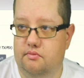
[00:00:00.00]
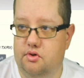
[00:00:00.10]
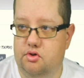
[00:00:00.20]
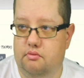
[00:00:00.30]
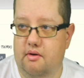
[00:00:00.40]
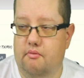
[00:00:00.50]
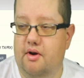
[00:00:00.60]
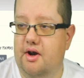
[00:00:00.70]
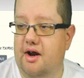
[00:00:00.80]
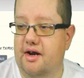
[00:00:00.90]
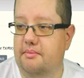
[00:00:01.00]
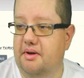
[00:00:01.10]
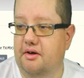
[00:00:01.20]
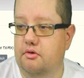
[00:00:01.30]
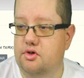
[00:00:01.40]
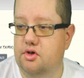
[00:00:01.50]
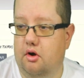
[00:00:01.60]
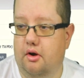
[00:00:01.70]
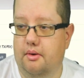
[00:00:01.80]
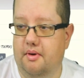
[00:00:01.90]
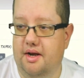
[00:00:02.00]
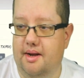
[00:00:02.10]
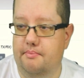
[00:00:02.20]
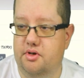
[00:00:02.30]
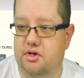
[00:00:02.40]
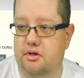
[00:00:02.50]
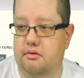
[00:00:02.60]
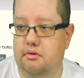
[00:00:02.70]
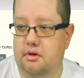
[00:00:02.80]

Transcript: 2190 meters all the way up to